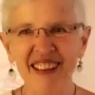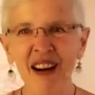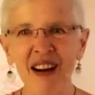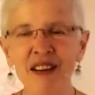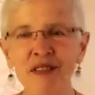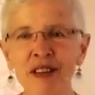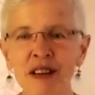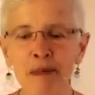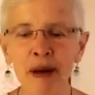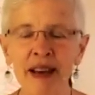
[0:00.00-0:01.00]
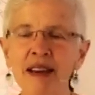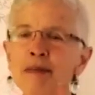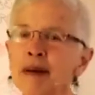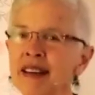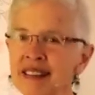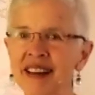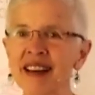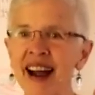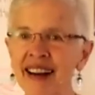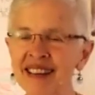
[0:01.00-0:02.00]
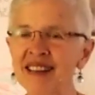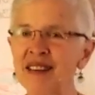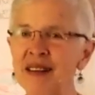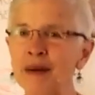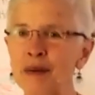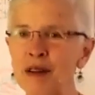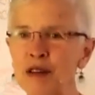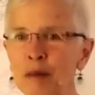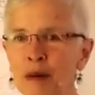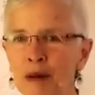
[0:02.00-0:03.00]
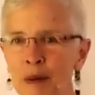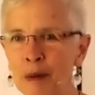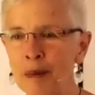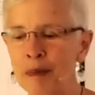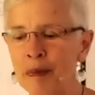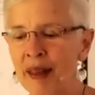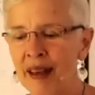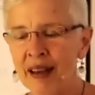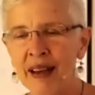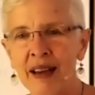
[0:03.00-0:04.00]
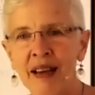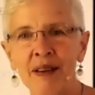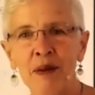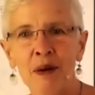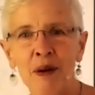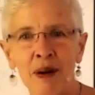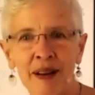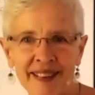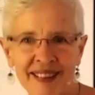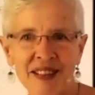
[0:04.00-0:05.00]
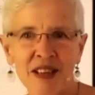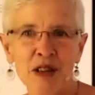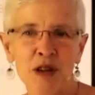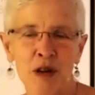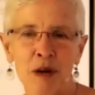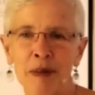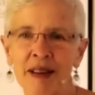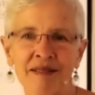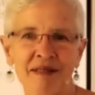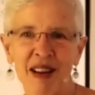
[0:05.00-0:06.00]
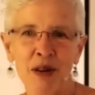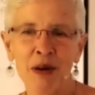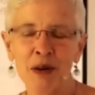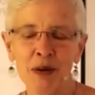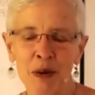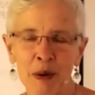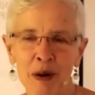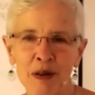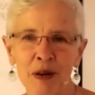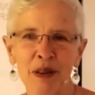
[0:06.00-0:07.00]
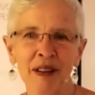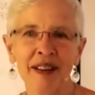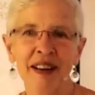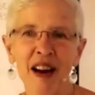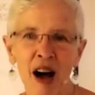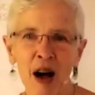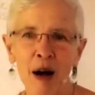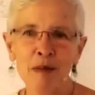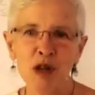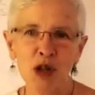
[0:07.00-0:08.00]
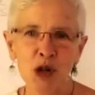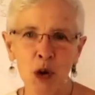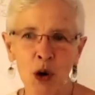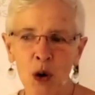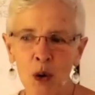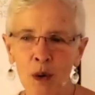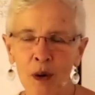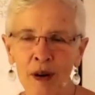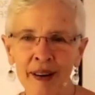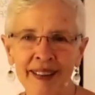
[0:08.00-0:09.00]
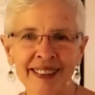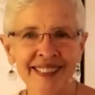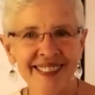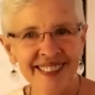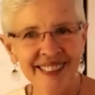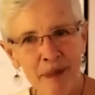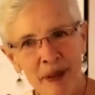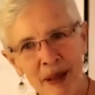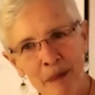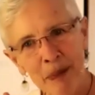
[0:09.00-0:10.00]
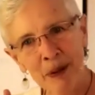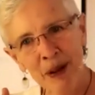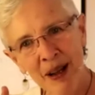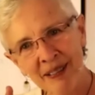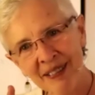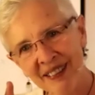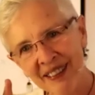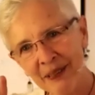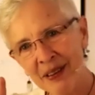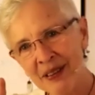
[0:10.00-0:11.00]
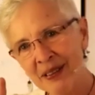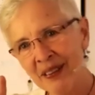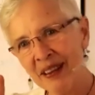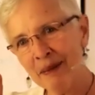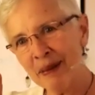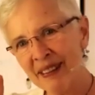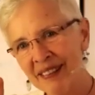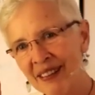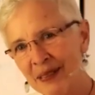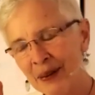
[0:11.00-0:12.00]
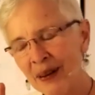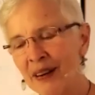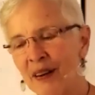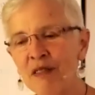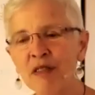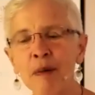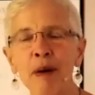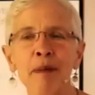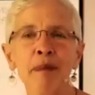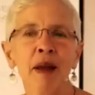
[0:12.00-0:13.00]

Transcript: kind of independent, but it's connected to the original balloon. You call this in German, unusual word, you call it an Abschnürung, something that belongs to the original theme, but it's also cut off from it.